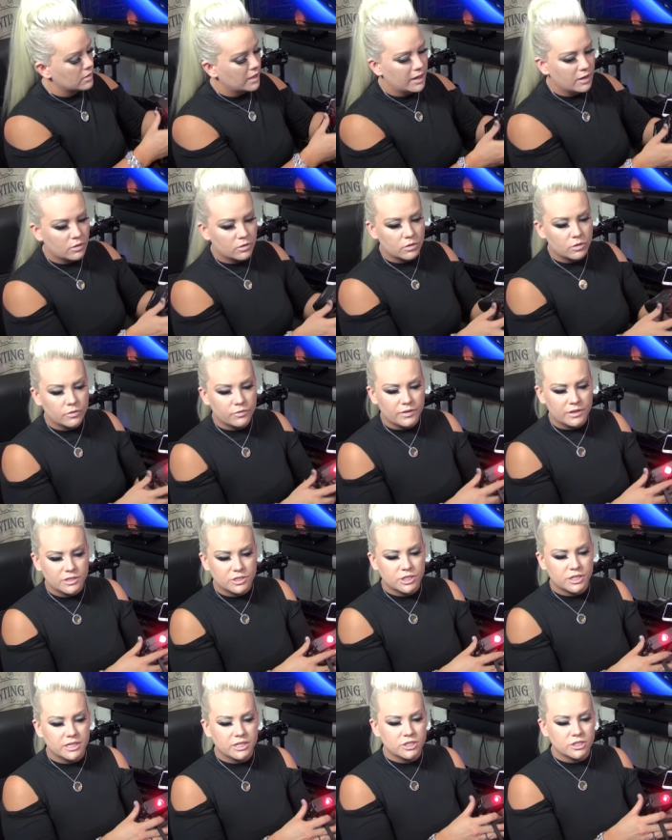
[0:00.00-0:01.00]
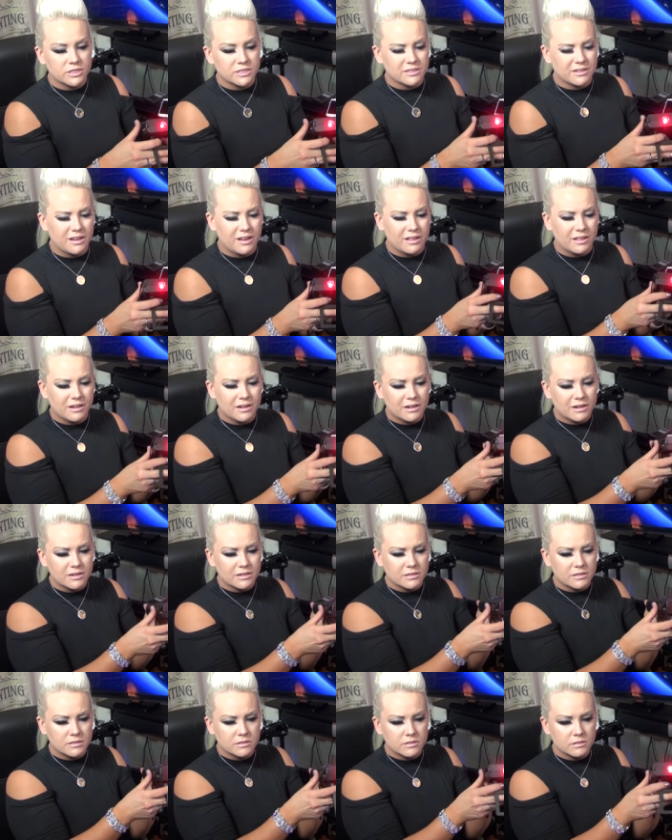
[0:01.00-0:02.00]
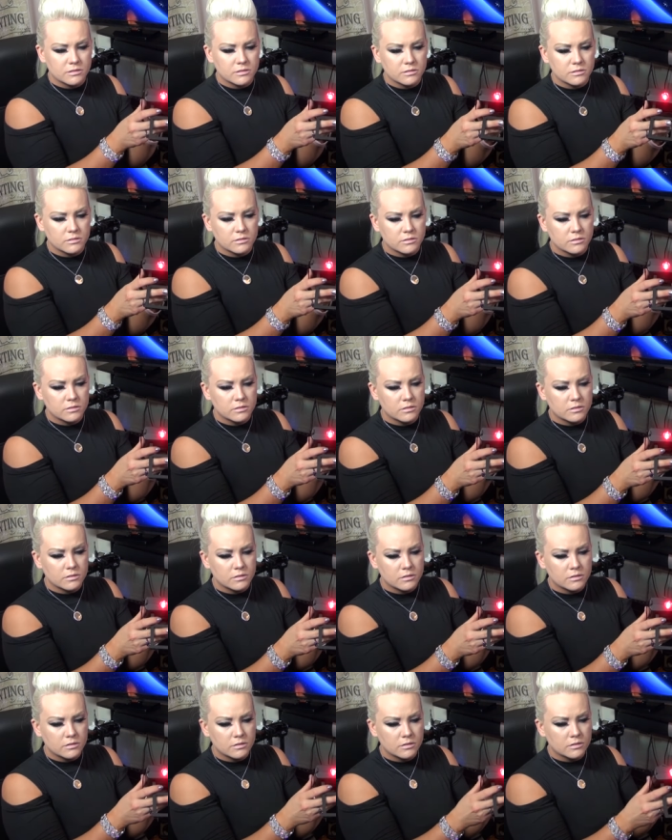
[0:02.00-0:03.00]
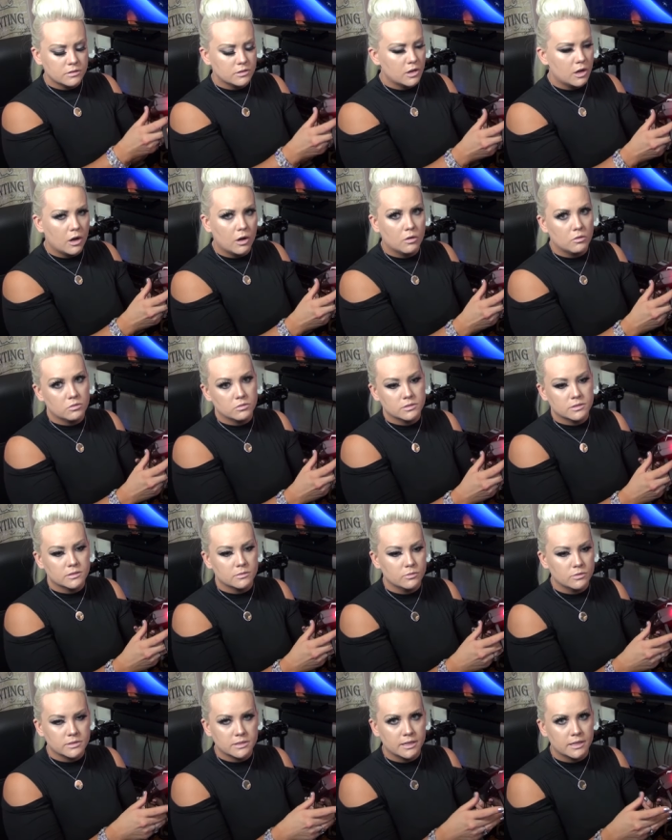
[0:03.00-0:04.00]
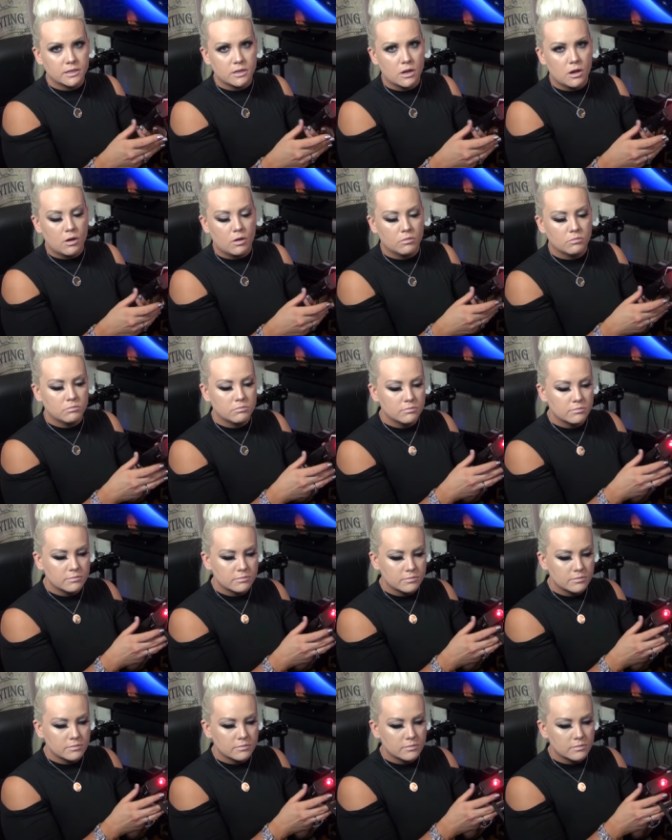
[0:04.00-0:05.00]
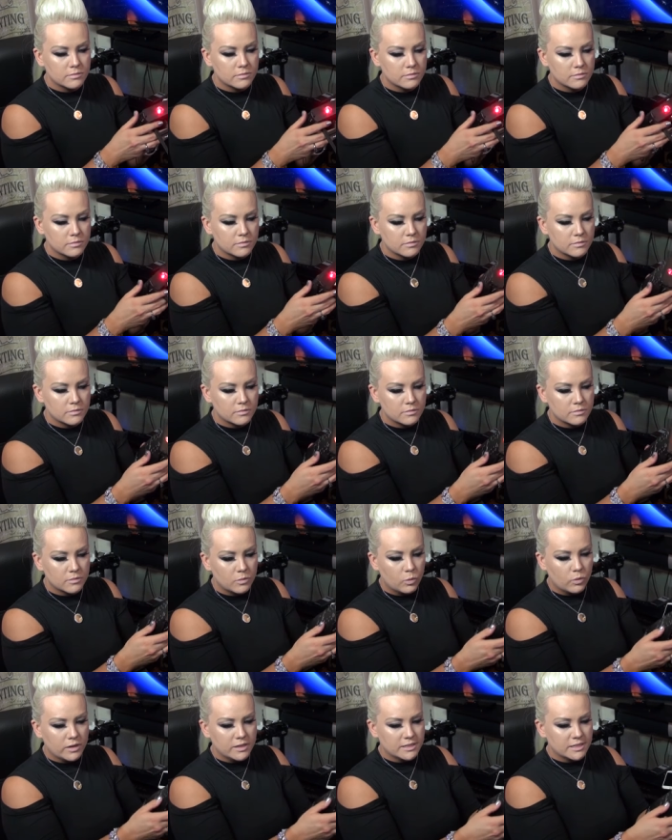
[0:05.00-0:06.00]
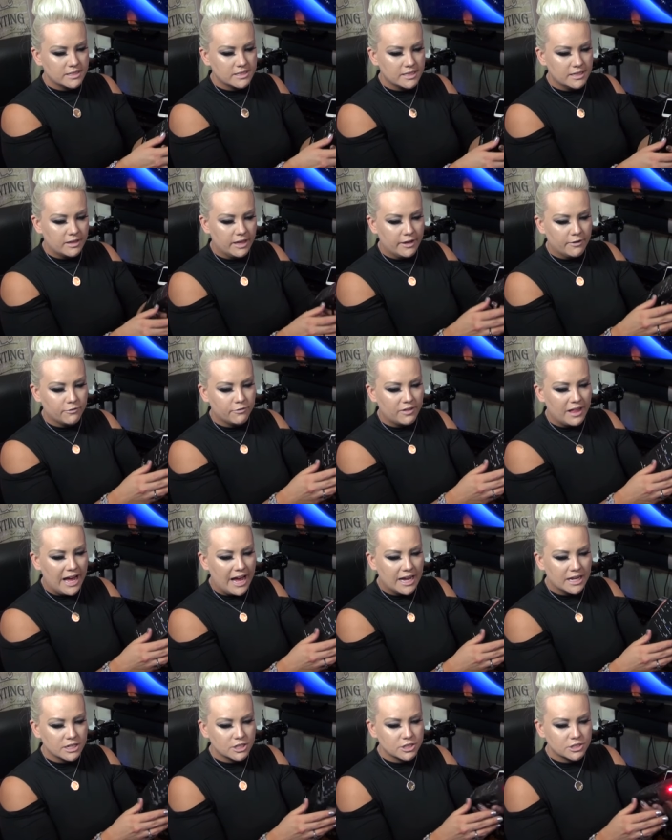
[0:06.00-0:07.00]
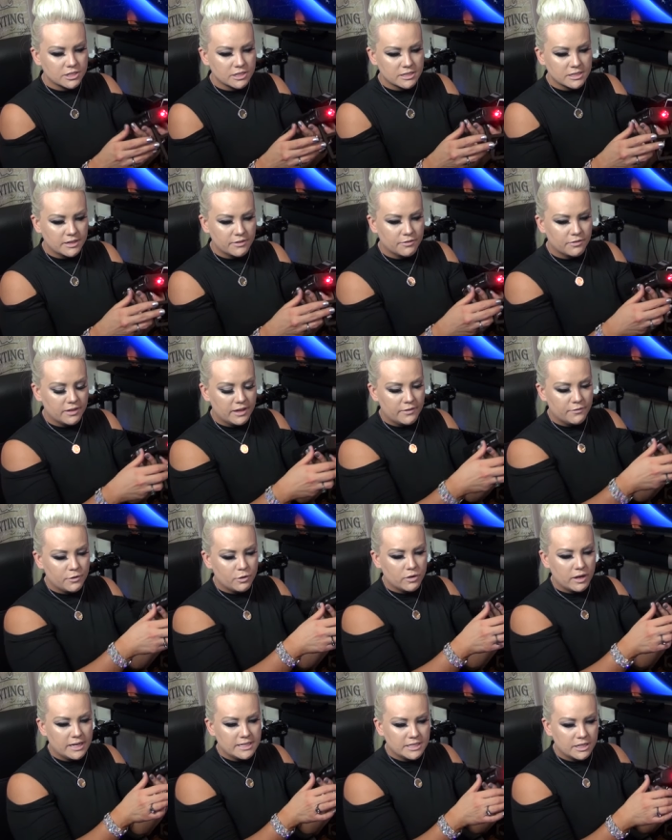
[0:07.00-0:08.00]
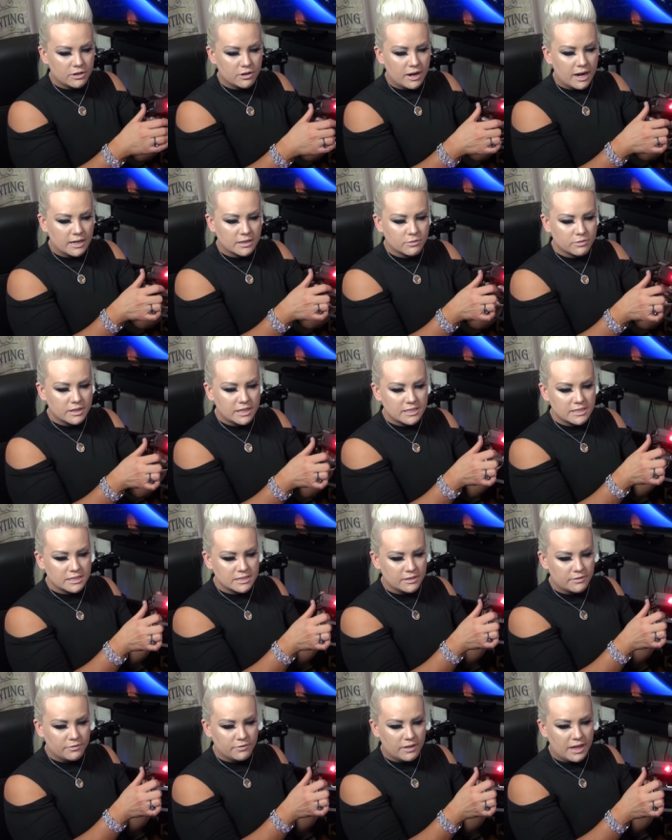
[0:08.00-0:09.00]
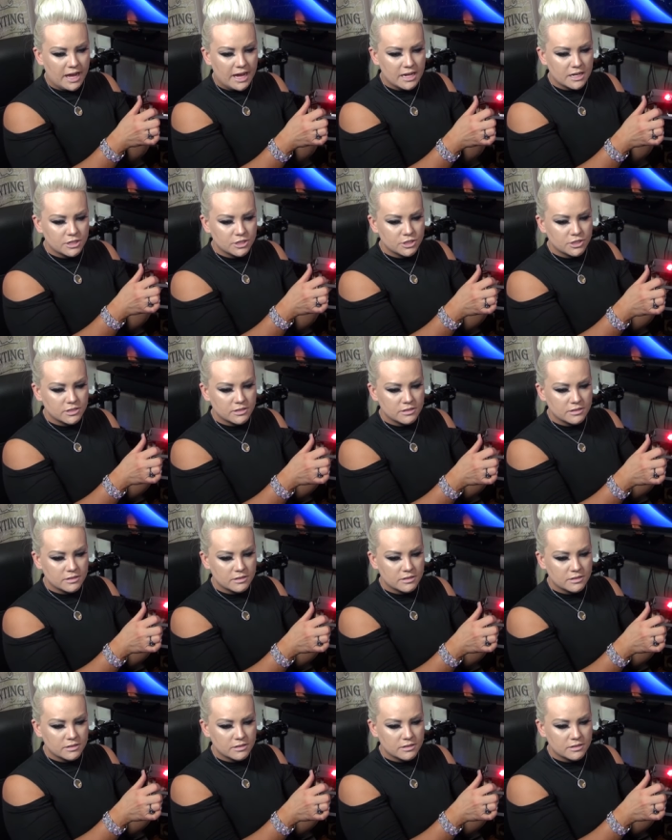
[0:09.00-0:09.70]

I don't know if it changes colors. No, someone said no. What, does it like flash? Does it, if you guys interact with it, does it flash?